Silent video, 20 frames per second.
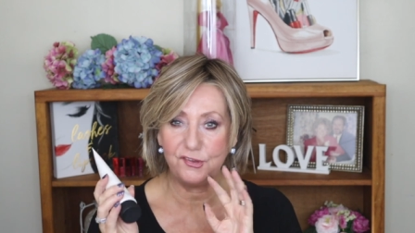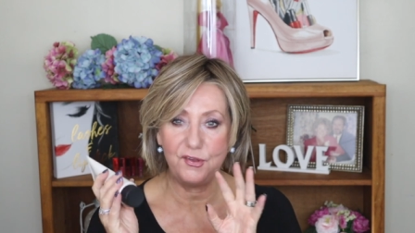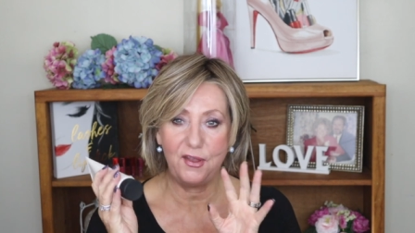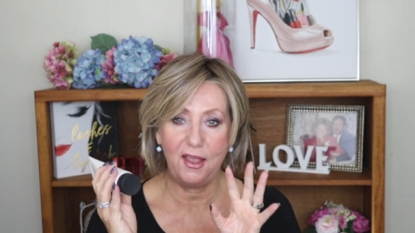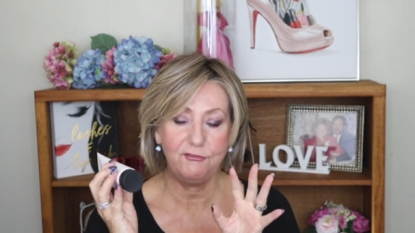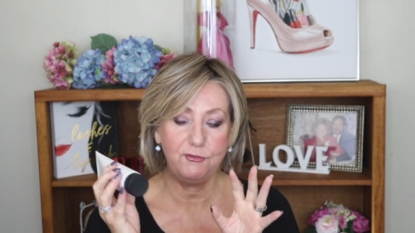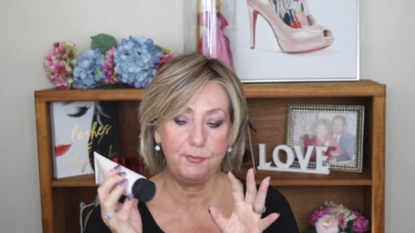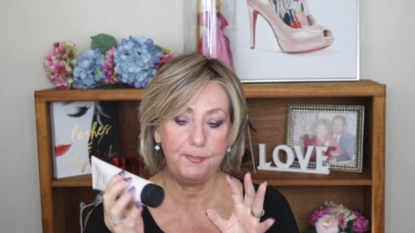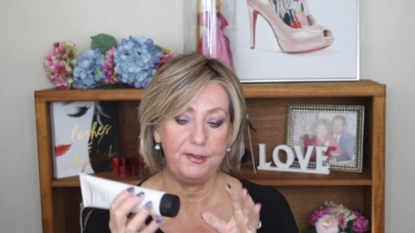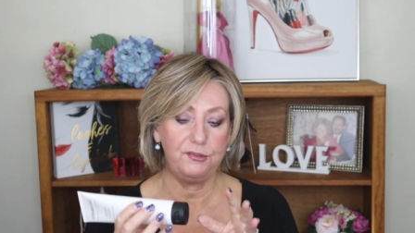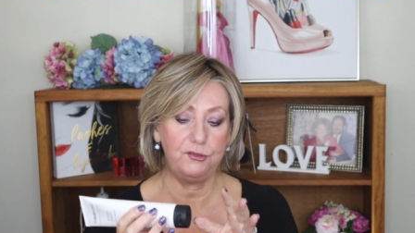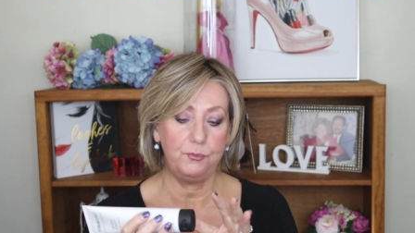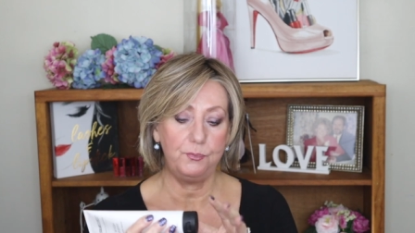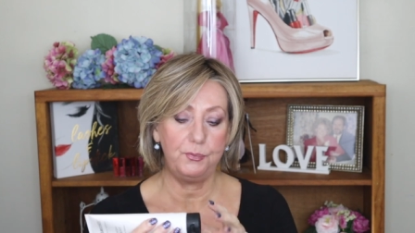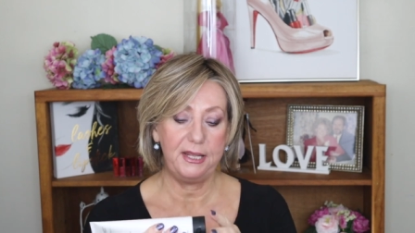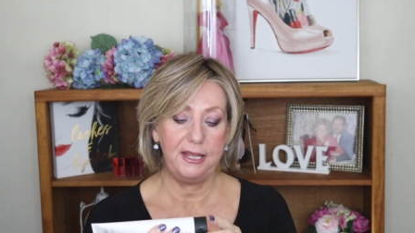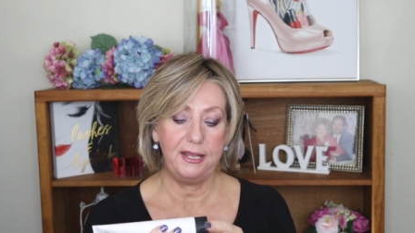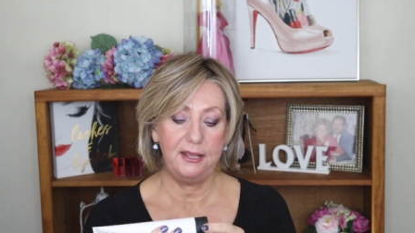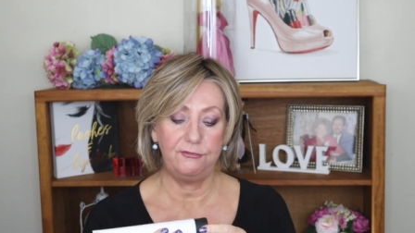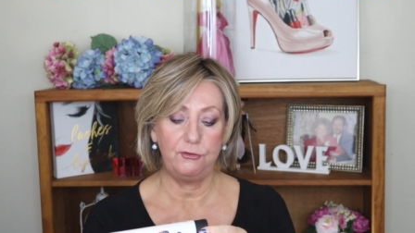So you have to be
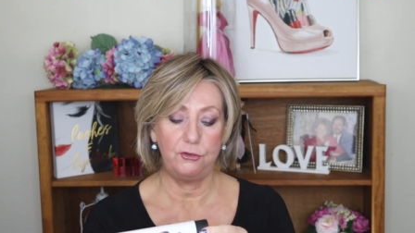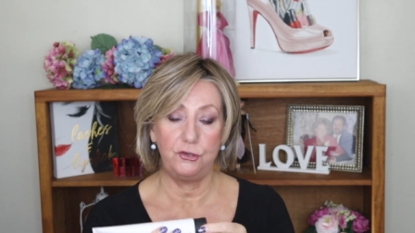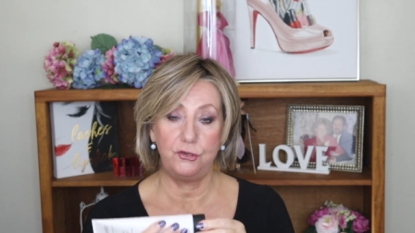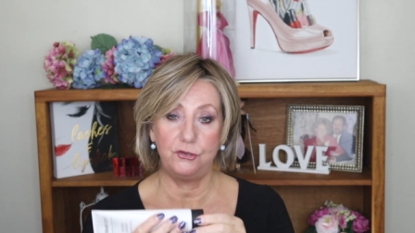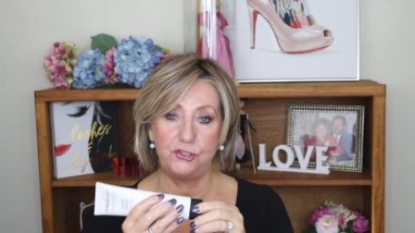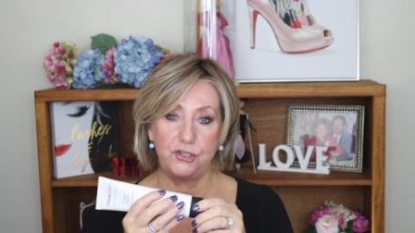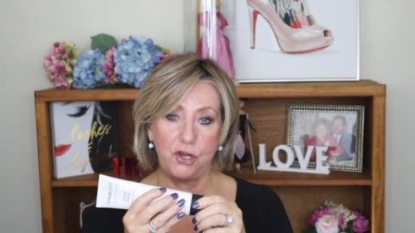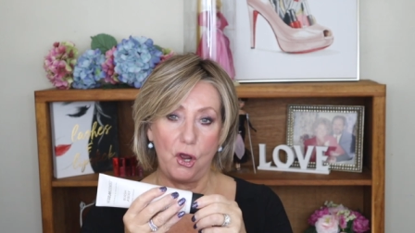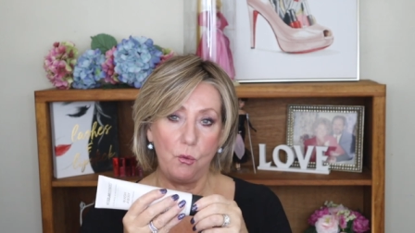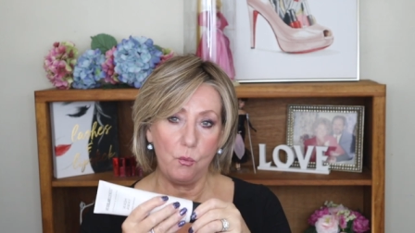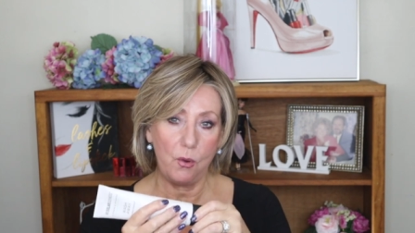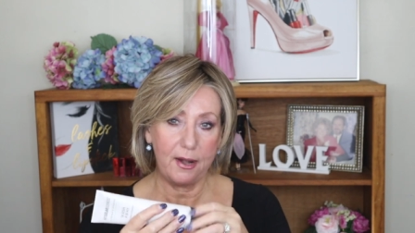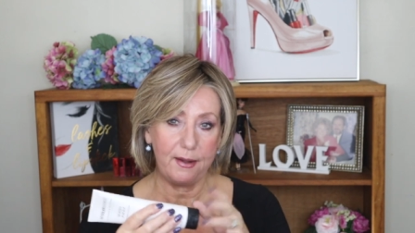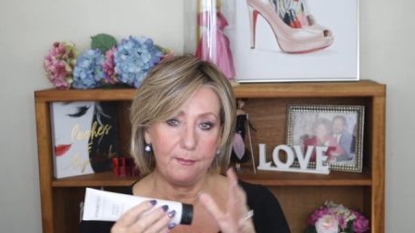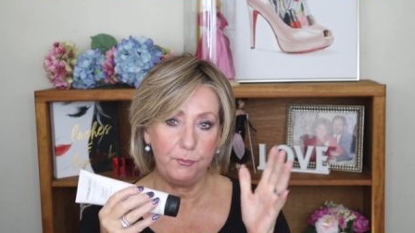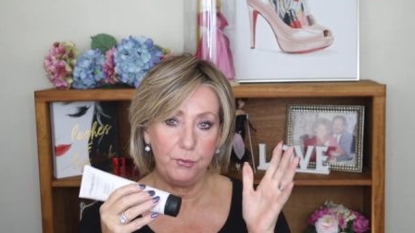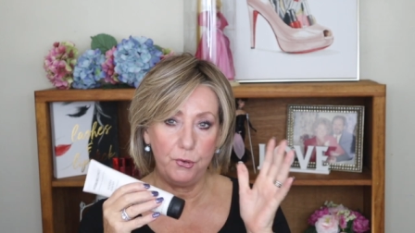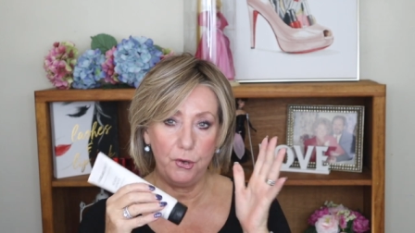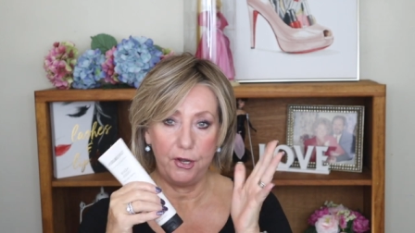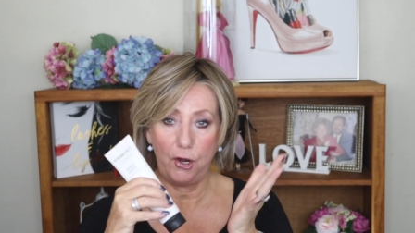super careful. You don't want
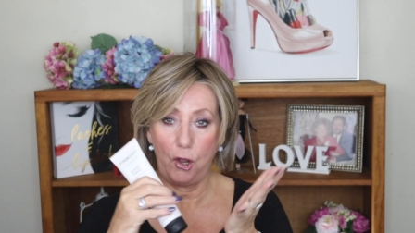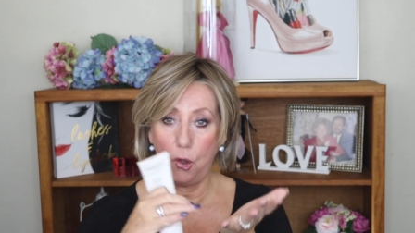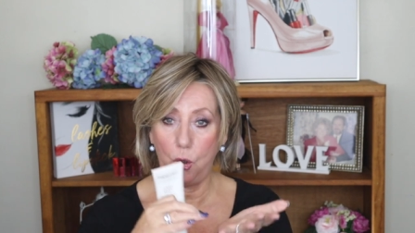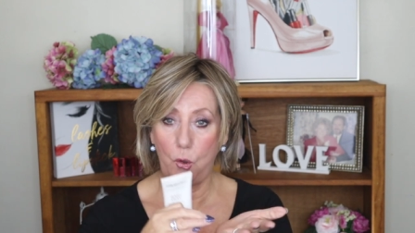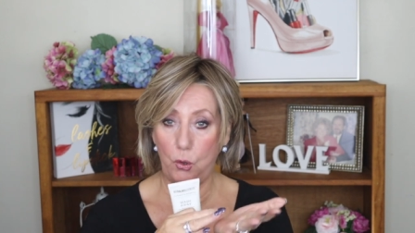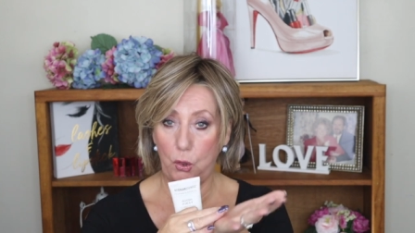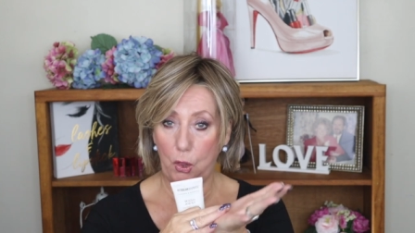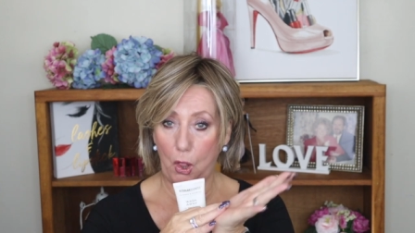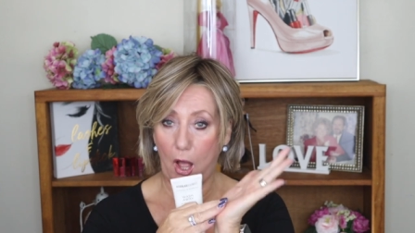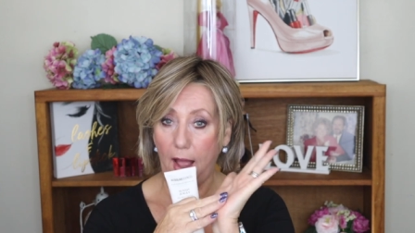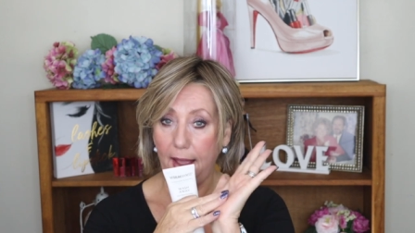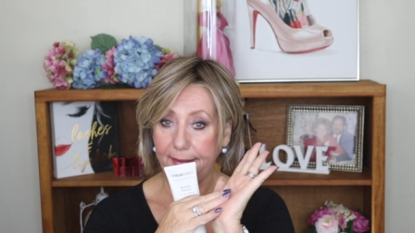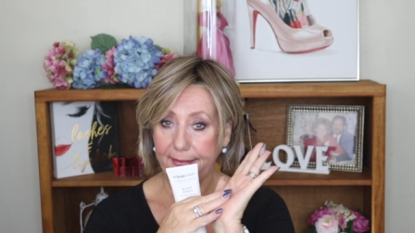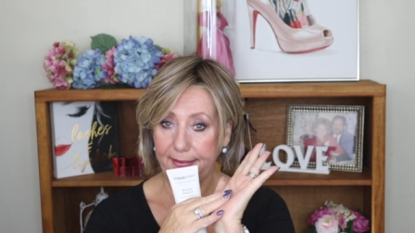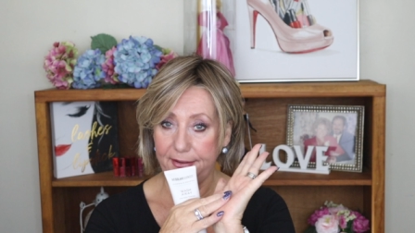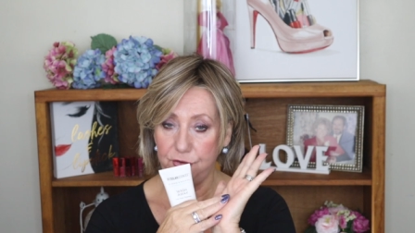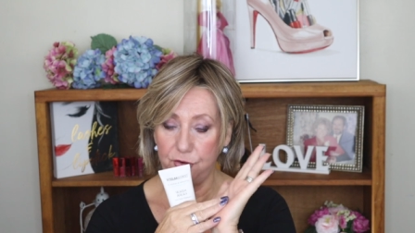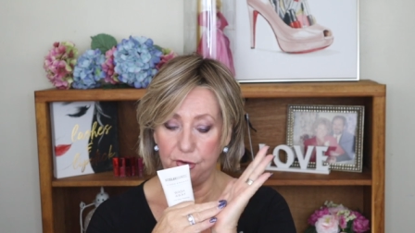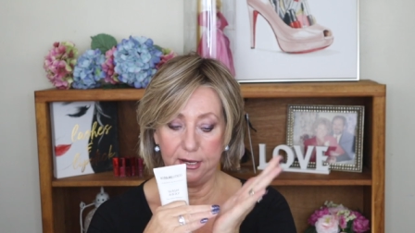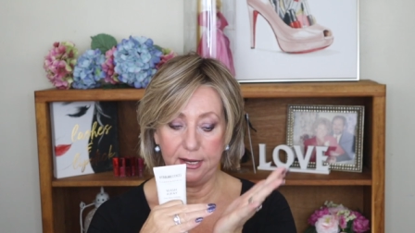to put a whole lot
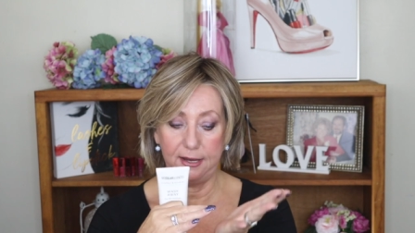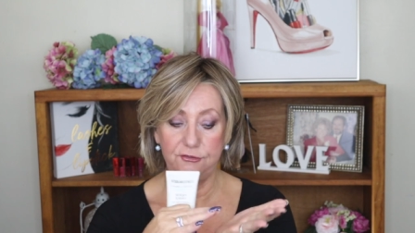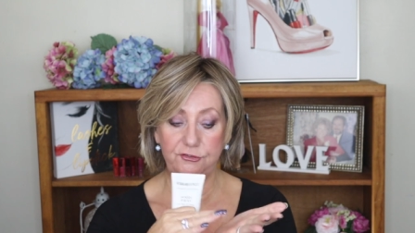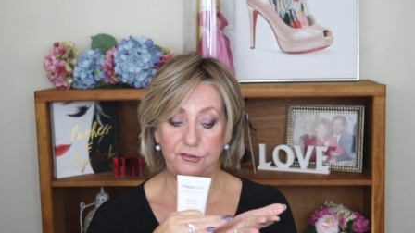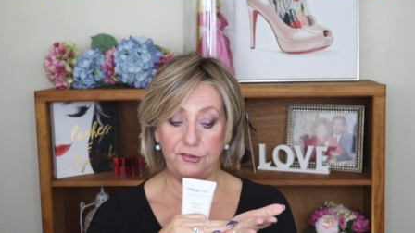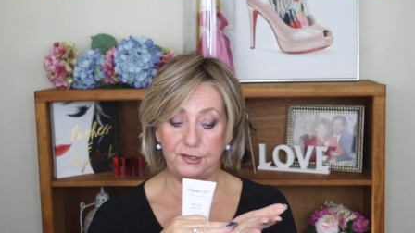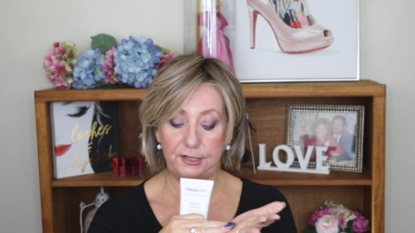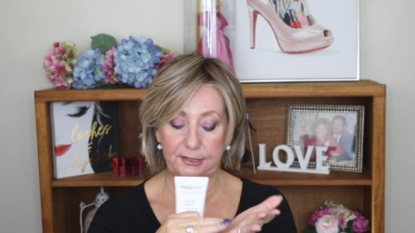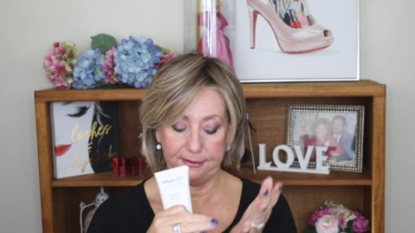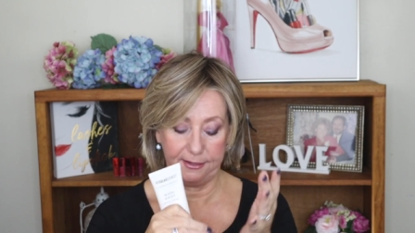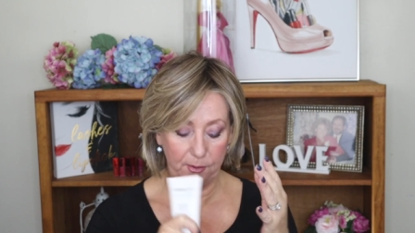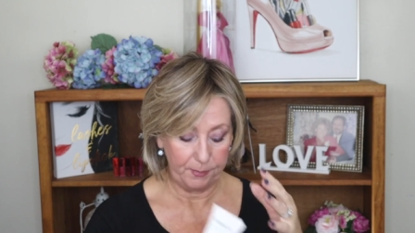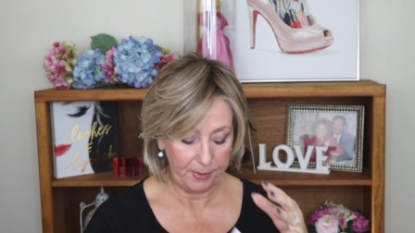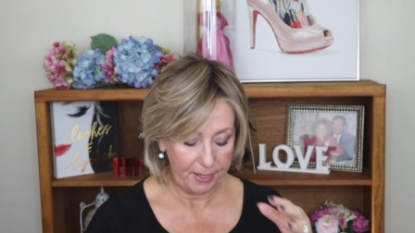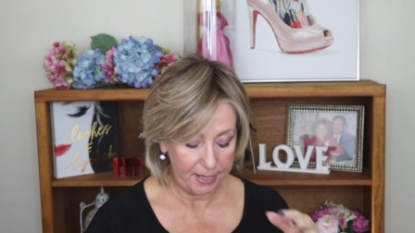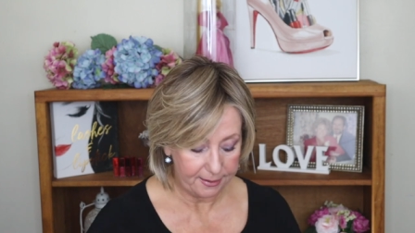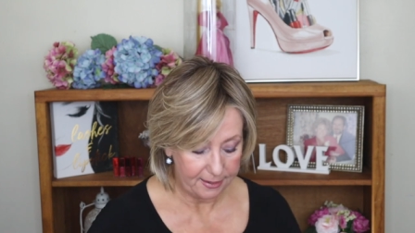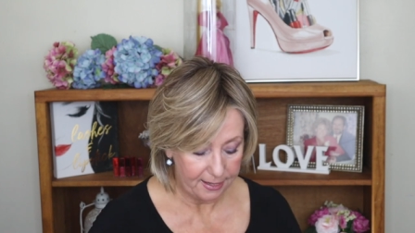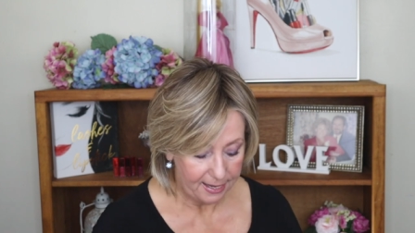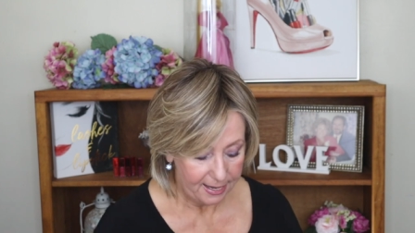in your hand, just a little
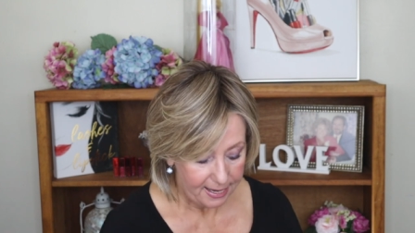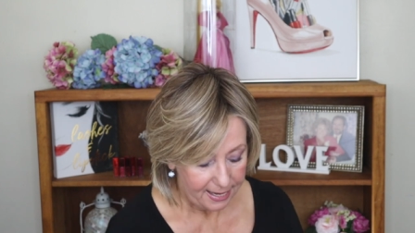bit.